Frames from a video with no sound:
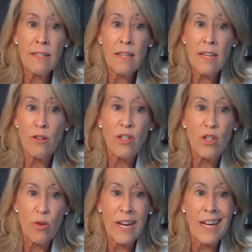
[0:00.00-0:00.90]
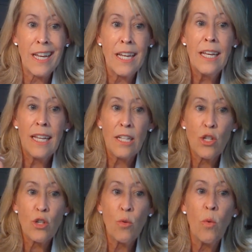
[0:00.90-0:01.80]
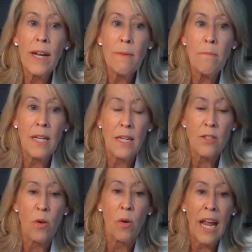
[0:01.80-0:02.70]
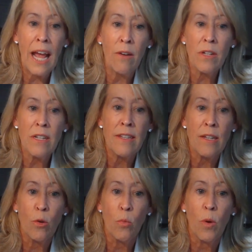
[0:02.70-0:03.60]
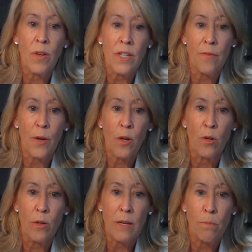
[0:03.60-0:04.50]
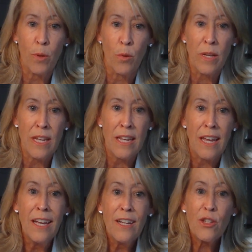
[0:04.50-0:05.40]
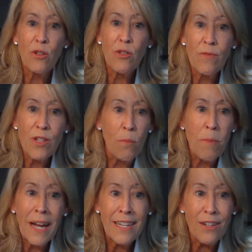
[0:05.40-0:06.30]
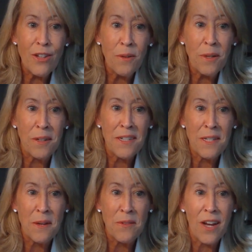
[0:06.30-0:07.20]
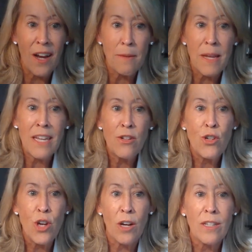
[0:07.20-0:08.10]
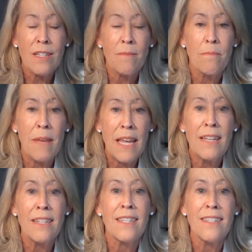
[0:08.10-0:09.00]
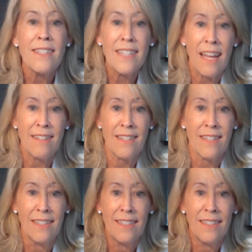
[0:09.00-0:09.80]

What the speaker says: Here's a training. It's 20 minutes on how to deal with a difficult employee. So Mike can do it on his own time. It just makes sense.